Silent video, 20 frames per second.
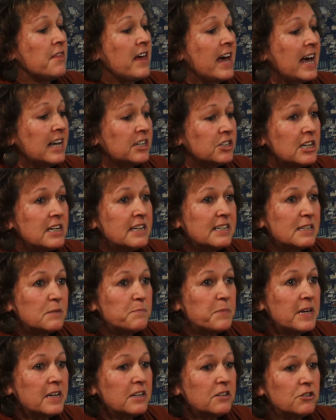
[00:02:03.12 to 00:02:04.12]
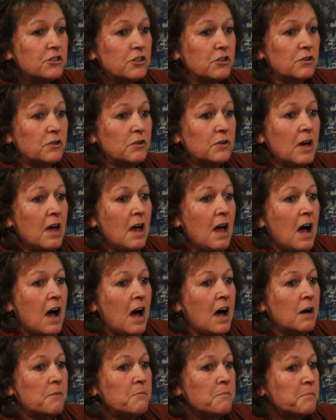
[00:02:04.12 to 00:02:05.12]
they actually speak to
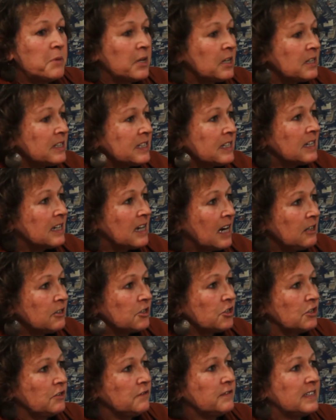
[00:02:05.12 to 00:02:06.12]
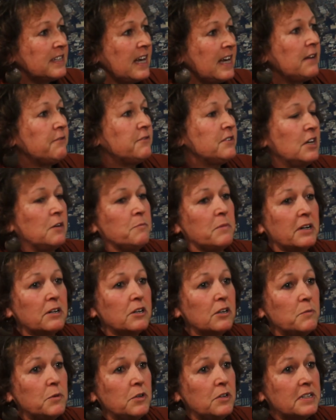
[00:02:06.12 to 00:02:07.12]
building a culture of safety
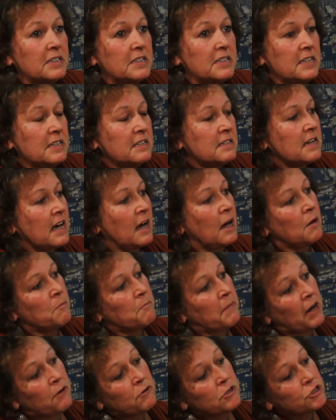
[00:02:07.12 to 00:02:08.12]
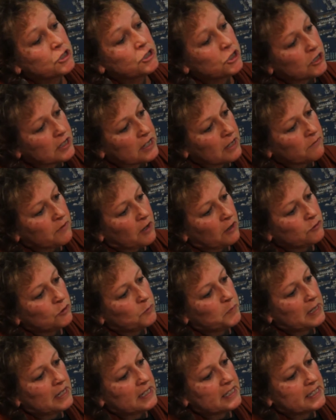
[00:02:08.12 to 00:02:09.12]
among communities by reducing
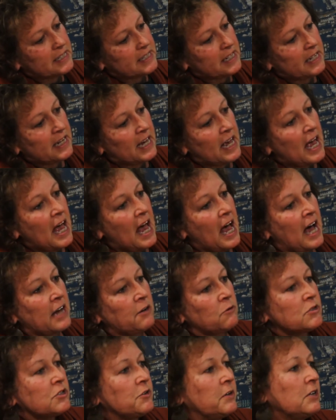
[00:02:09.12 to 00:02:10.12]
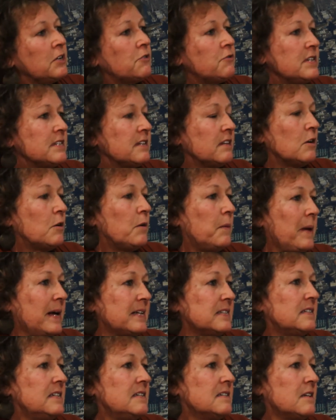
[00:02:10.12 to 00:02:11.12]
vulnerability and also increasing the
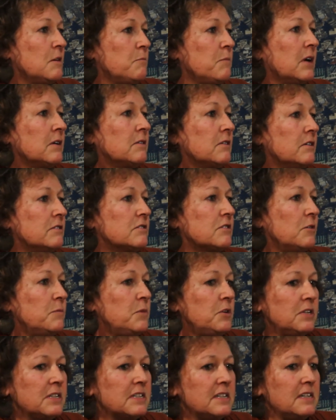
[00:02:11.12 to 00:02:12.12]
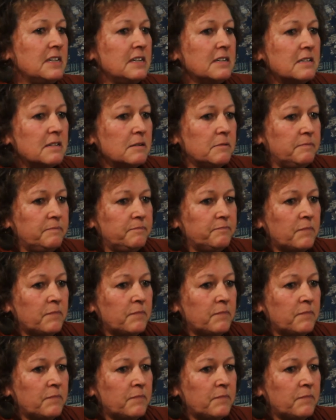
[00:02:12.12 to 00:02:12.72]
capacities among those communities.